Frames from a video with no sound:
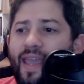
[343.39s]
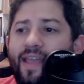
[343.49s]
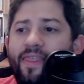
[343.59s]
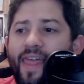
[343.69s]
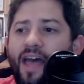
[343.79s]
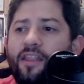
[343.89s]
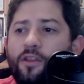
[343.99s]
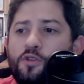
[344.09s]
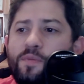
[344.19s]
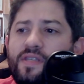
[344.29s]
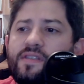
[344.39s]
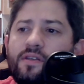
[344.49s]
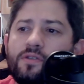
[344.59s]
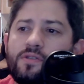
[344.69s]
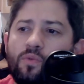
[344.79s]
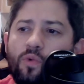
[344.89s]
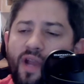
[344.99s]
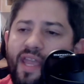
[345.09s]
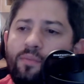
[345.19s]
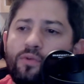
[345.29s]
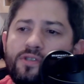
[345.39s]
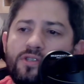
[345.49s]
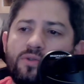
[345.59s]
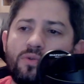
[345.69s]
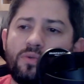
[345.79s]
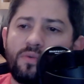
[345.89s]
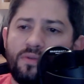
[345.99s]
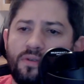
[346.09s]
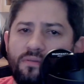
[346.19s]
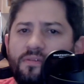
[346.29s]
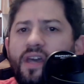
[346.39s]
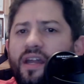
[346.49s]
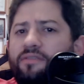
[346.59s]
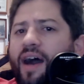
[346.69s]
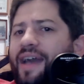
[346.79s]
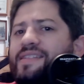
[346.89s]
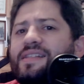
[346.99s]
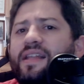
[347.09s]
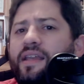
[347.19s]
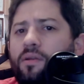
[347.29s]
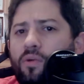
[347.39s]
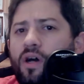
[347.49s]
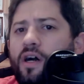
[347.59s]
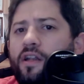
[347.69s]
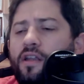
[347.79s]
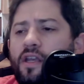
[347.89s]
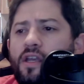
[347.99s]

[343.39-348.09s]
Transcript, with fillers: and that those peace deals were able to kind of isolate Iran,